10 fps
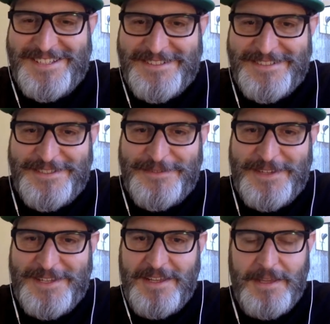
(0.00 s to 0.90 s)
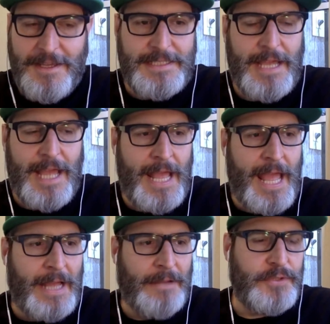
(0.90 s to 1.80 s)
lots of, it's
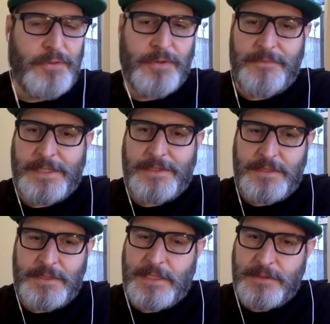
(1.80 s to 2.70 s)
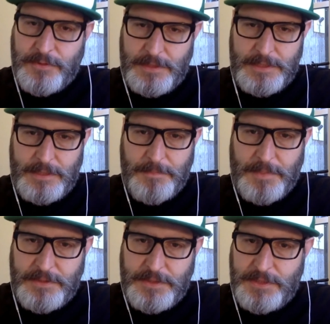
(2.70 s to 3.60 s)
outdoor adventure central, isn't it?
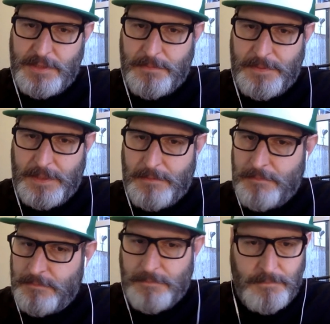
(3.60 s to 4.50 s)
Bungee jumping,